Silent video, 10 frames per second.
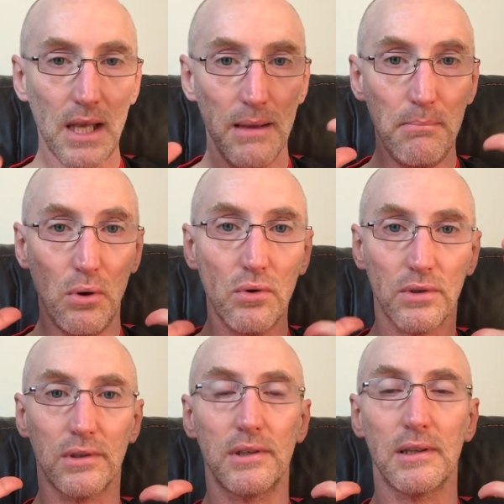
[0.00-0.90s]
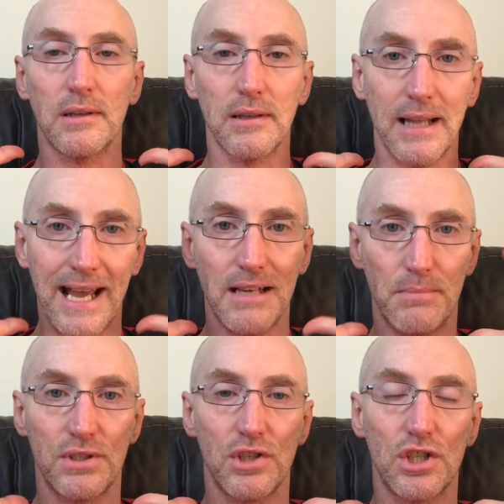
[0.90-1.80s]
important the head
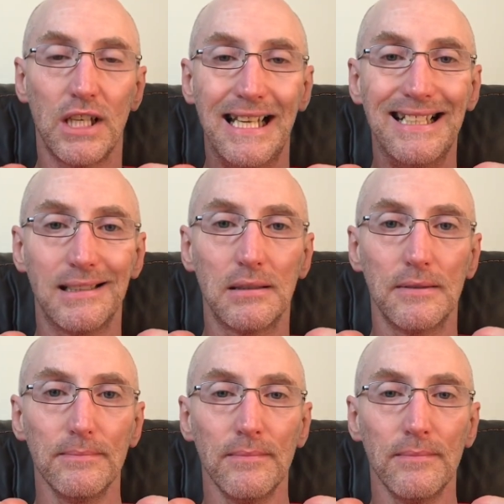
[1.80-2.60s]
positioning is.